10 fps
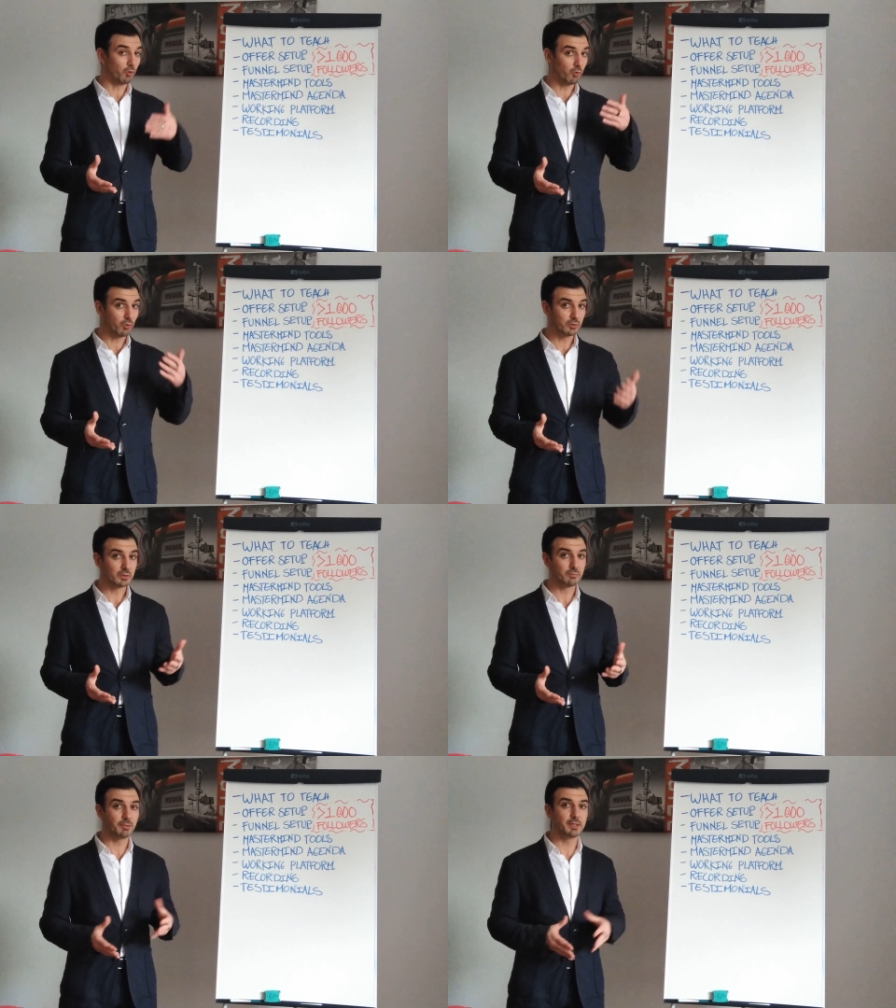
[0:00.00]

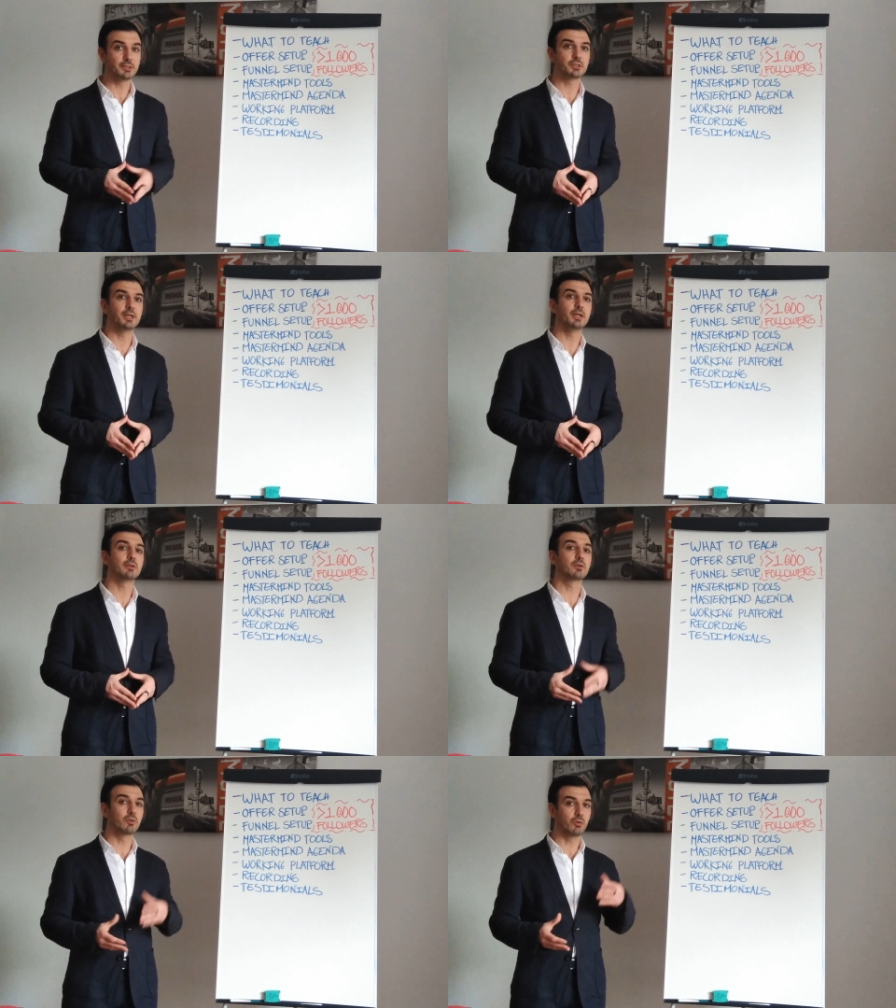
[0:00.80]
order page,
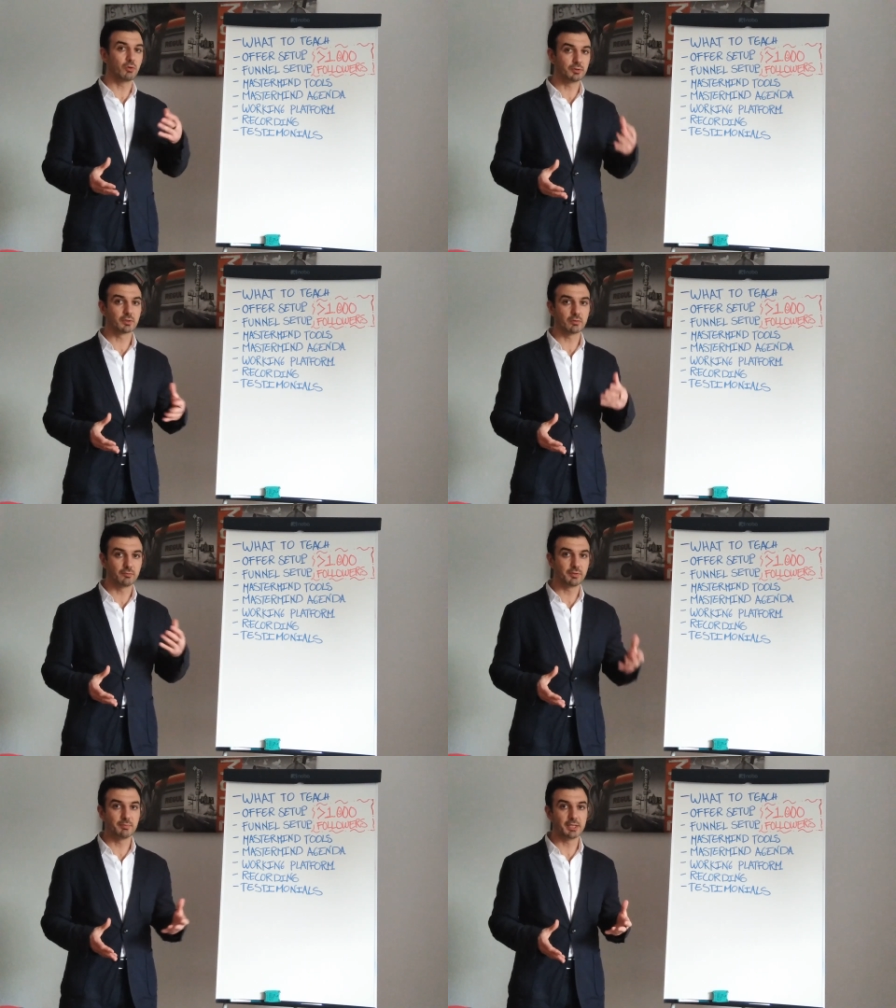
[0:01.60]
and order
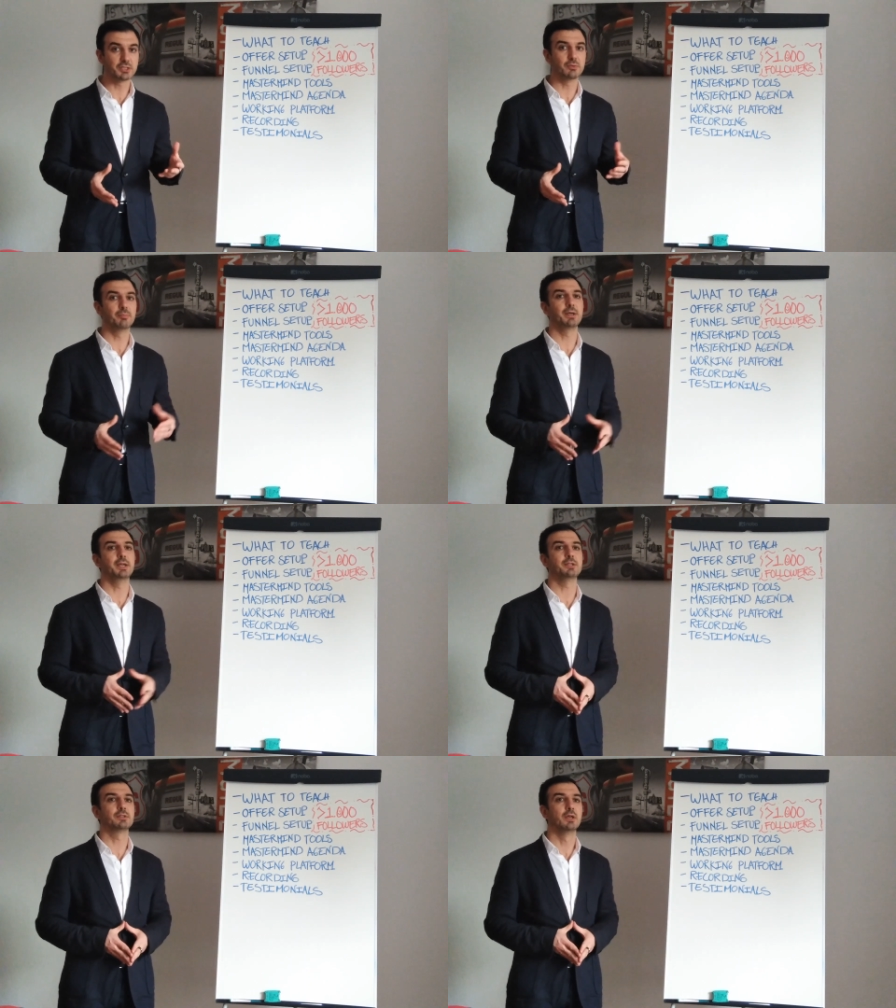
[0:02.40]
confirmation
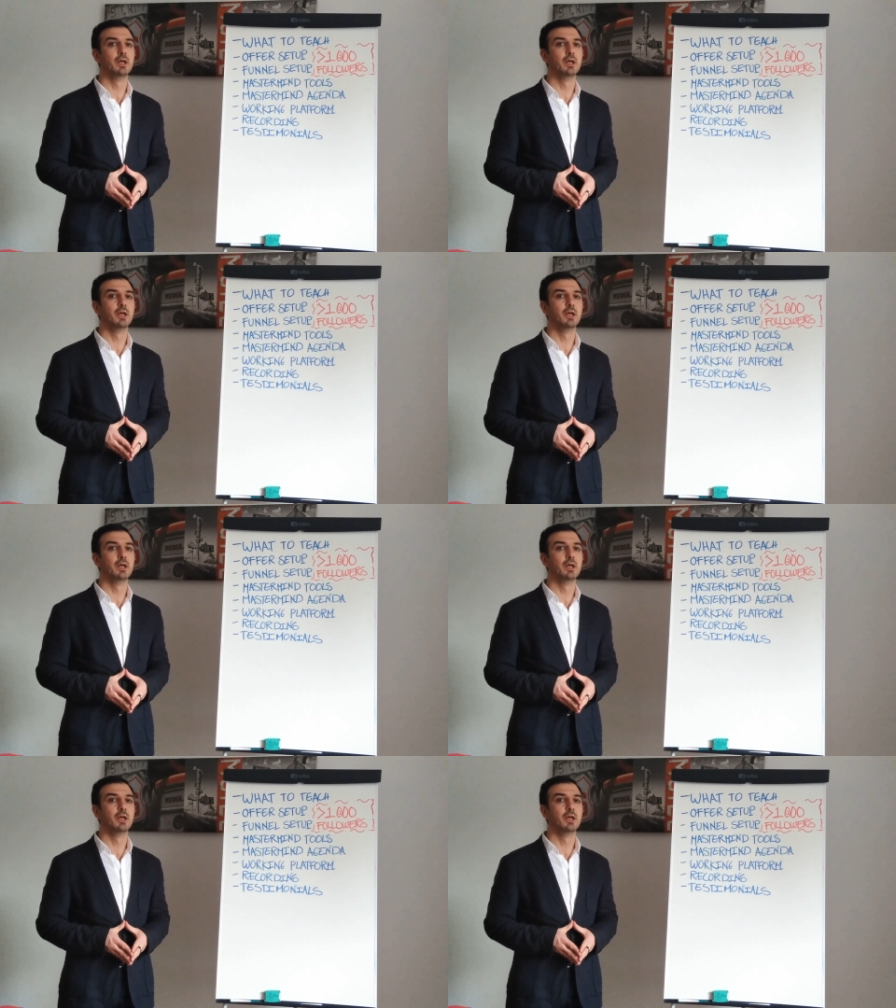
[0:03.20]
page.